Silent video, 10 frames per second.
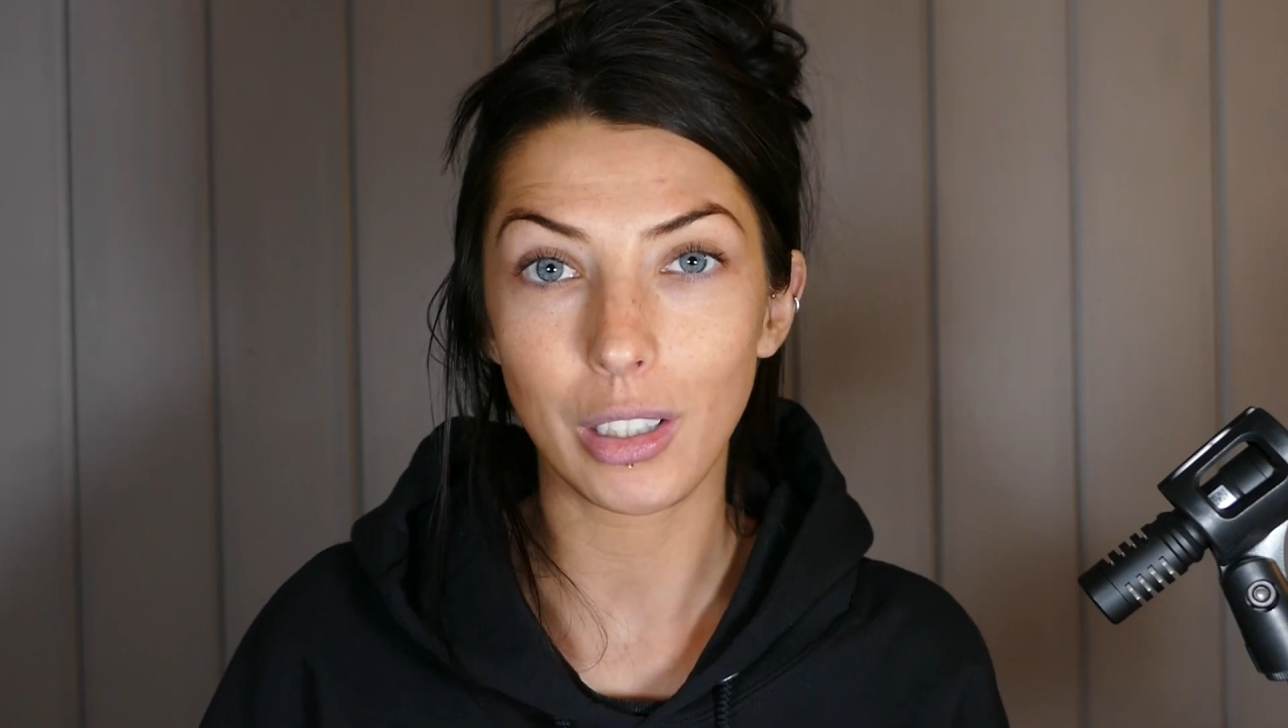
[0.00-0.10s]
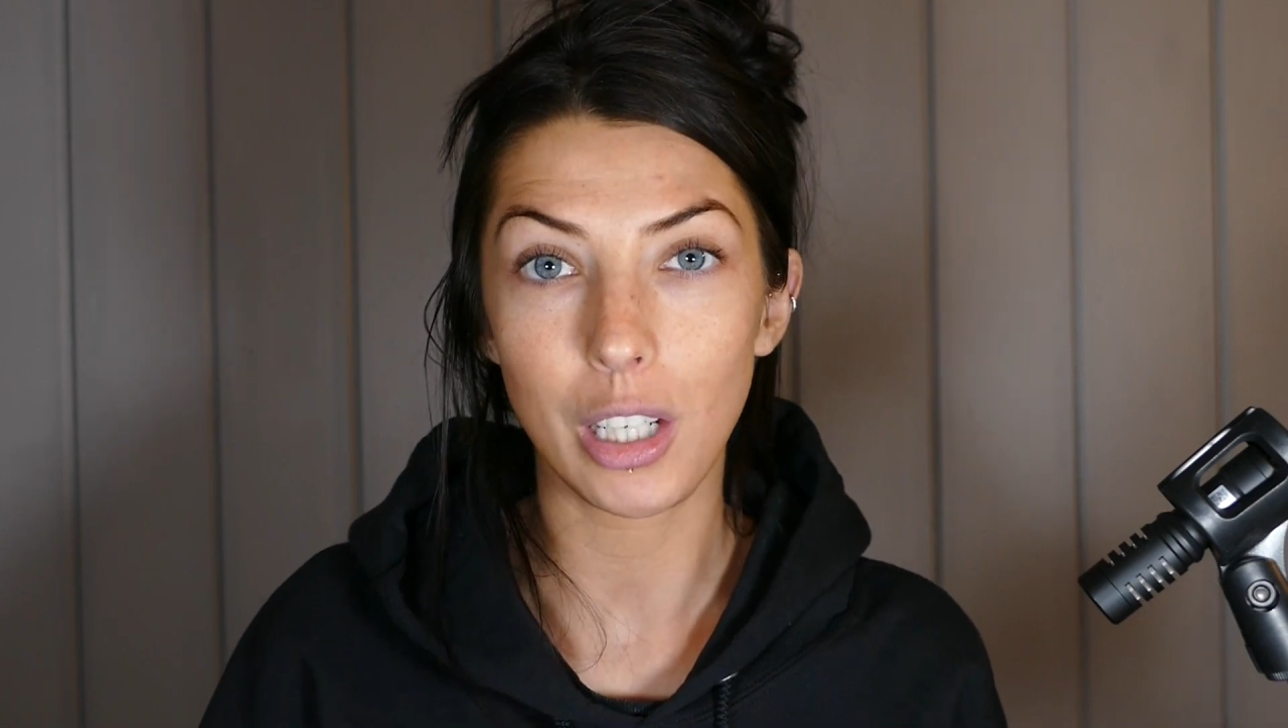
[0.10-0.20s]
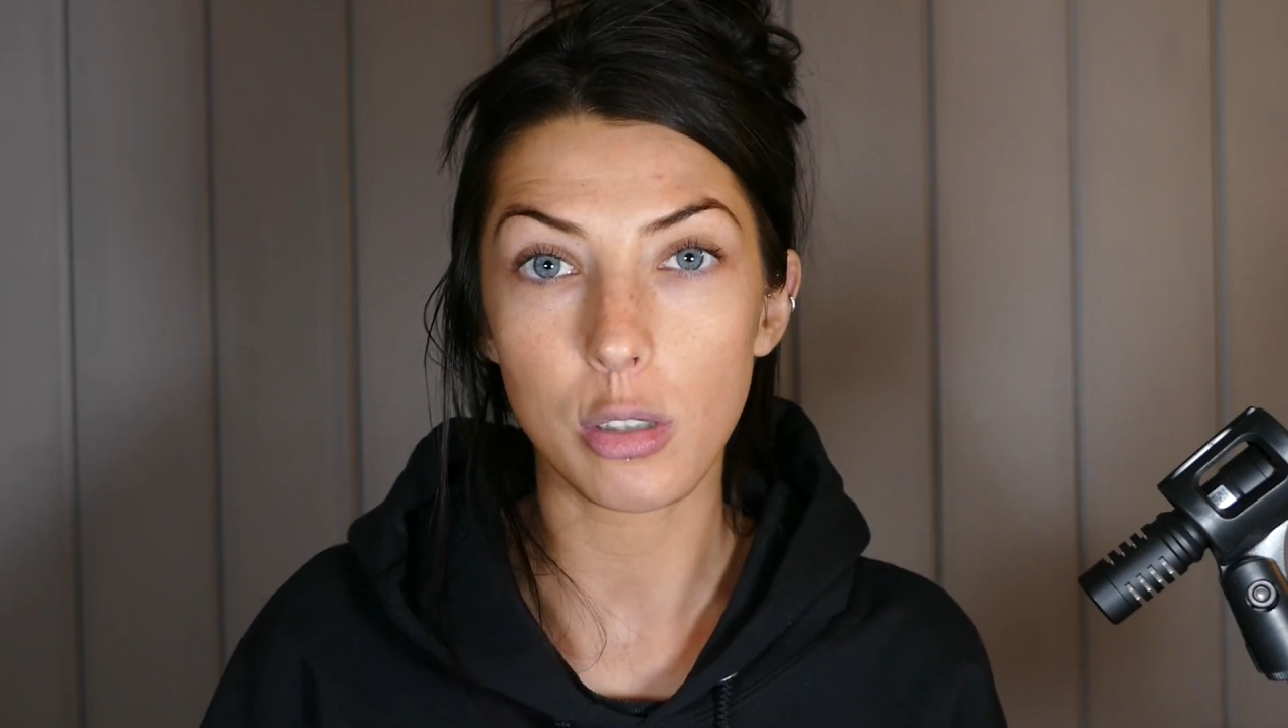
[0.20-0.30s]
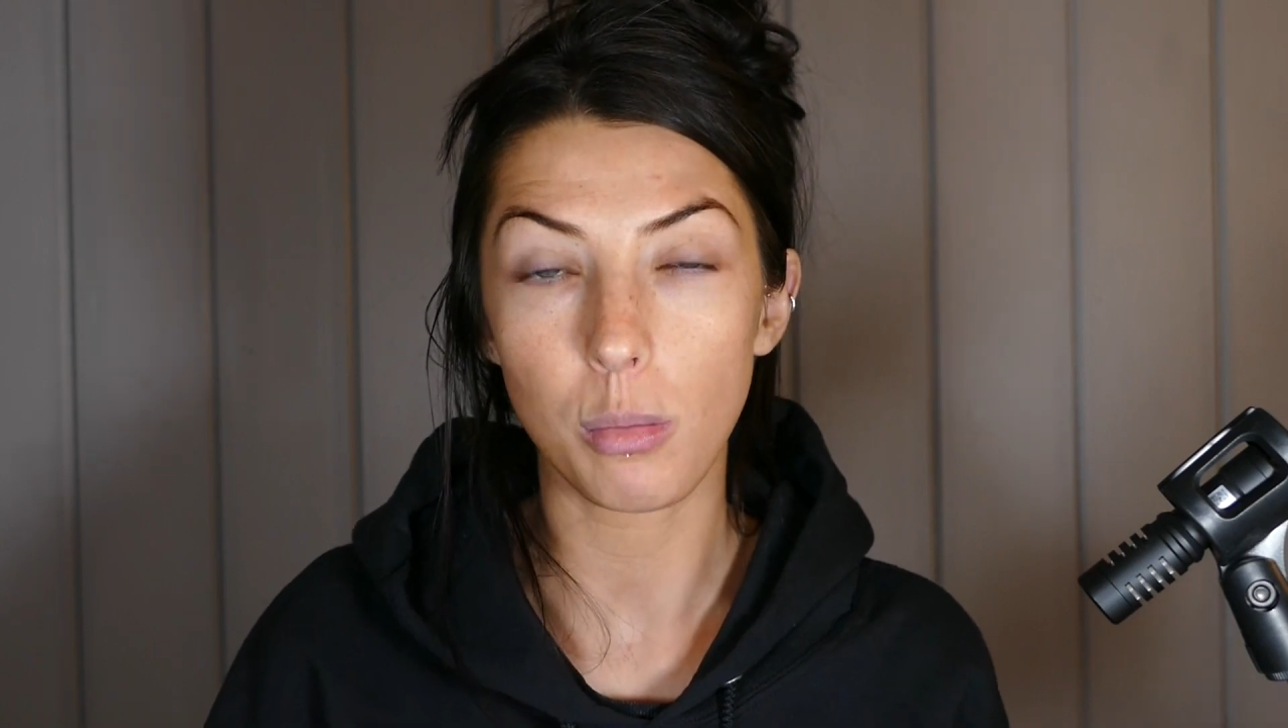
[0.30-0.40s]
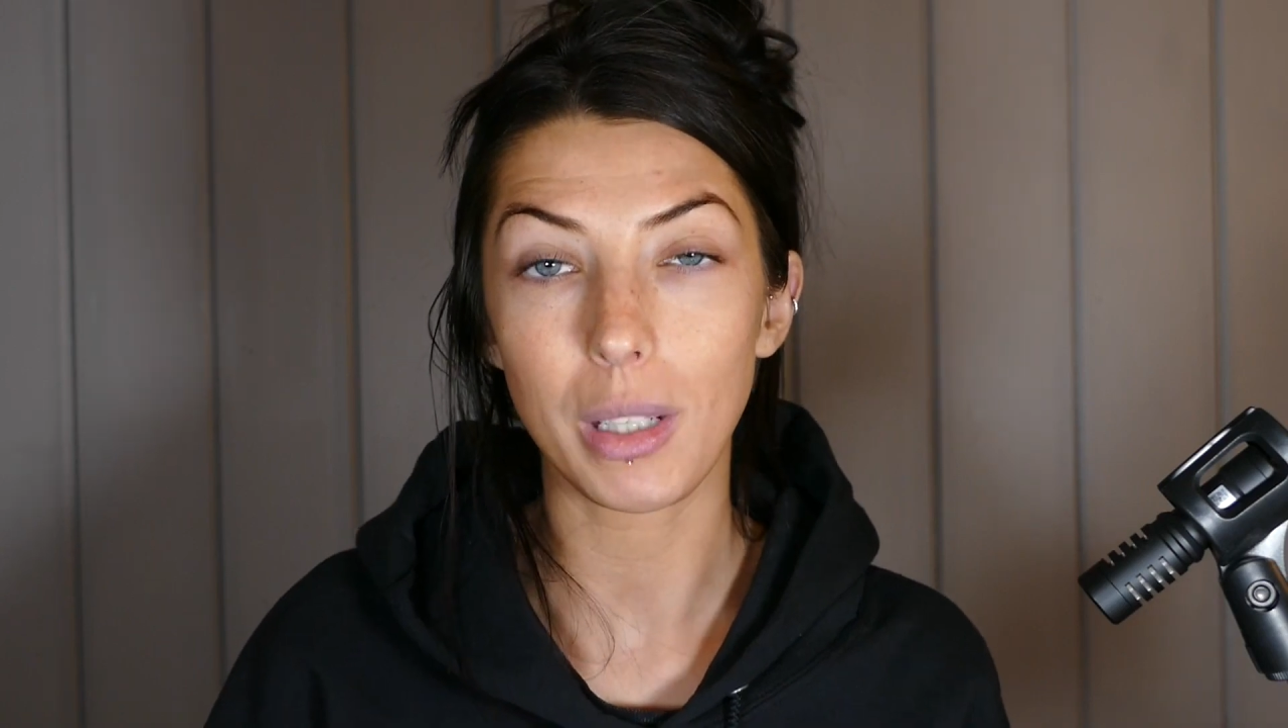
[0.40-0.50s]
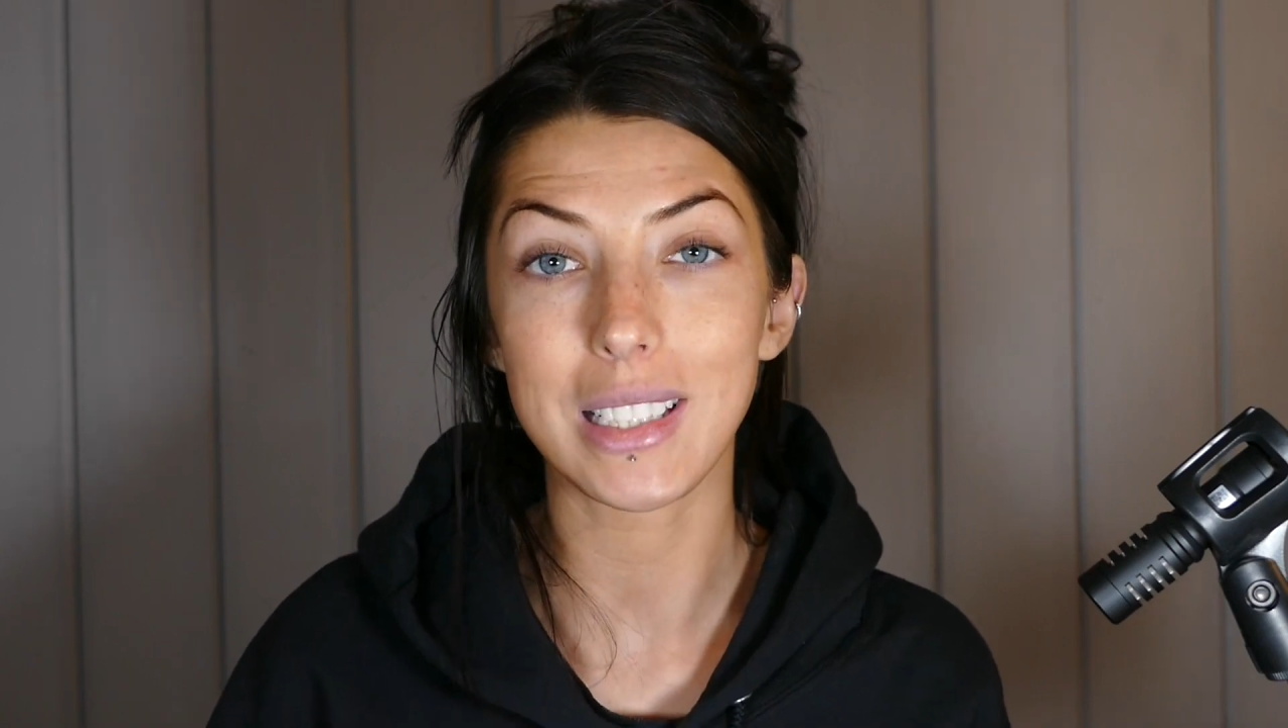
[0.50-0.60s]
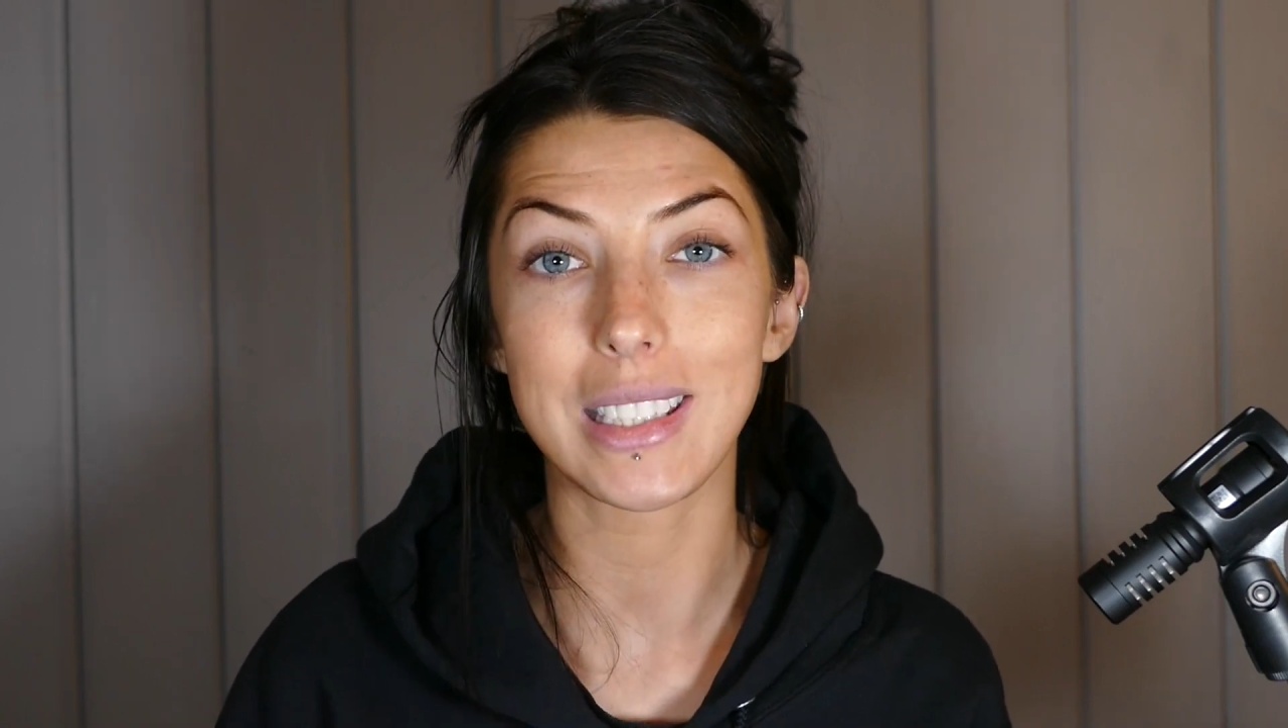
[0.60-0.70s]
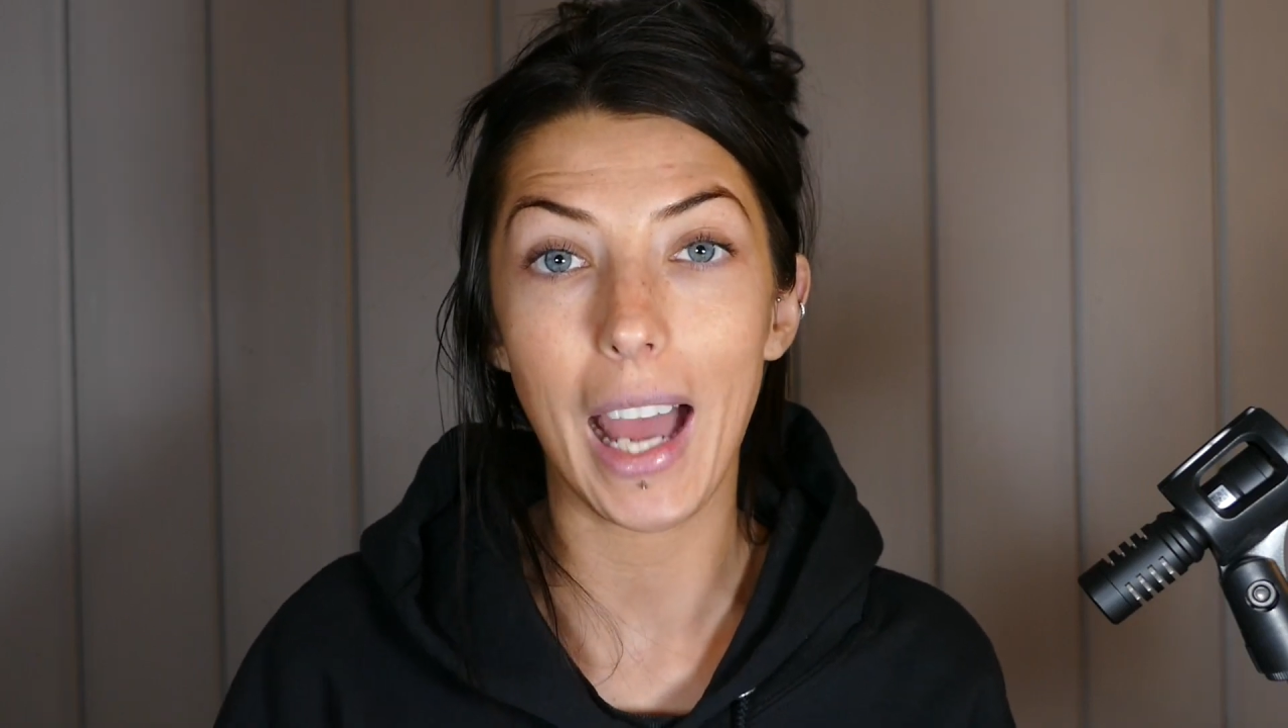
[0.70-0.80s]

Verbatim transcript: creation because